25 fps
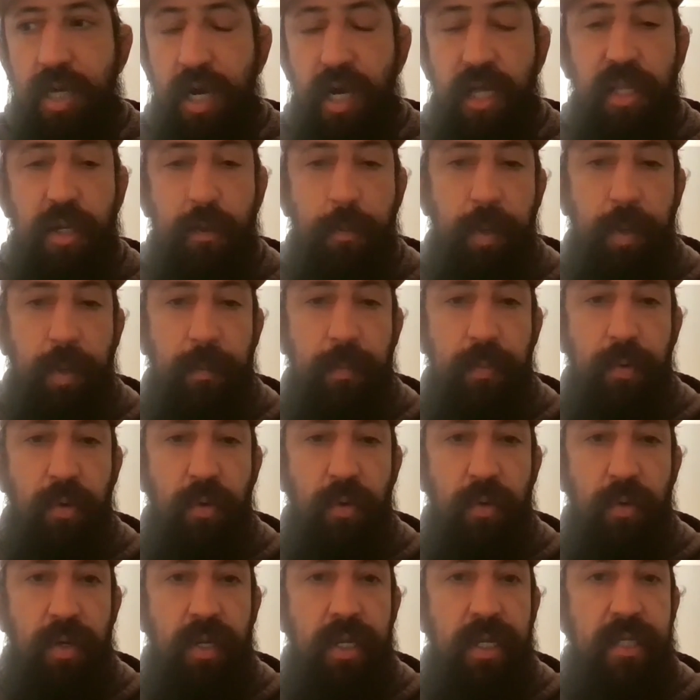to other
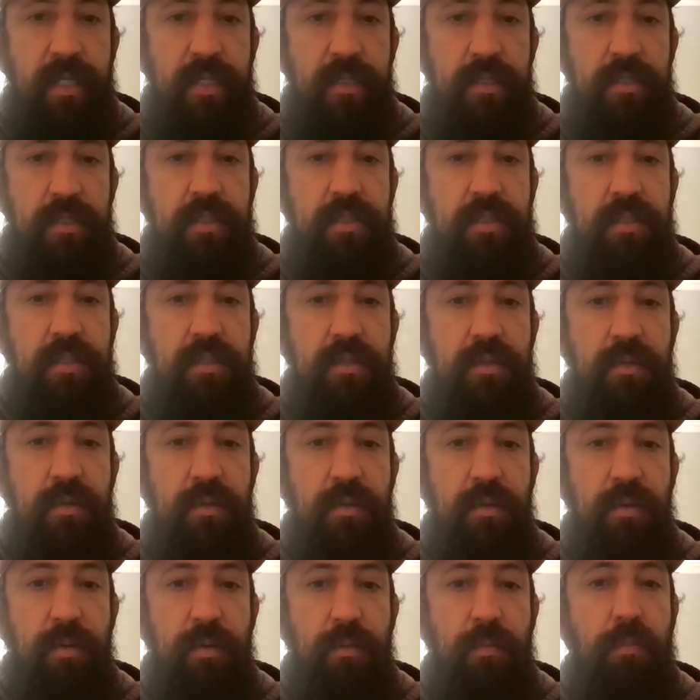people is
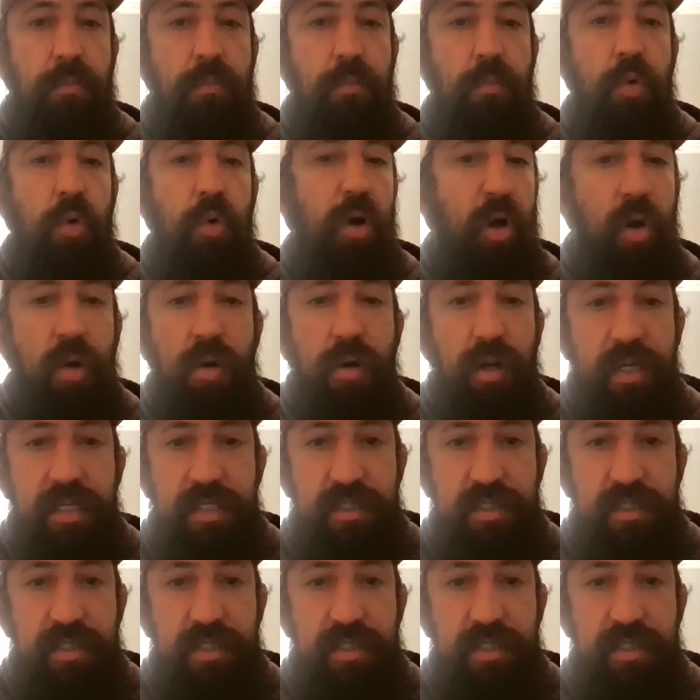more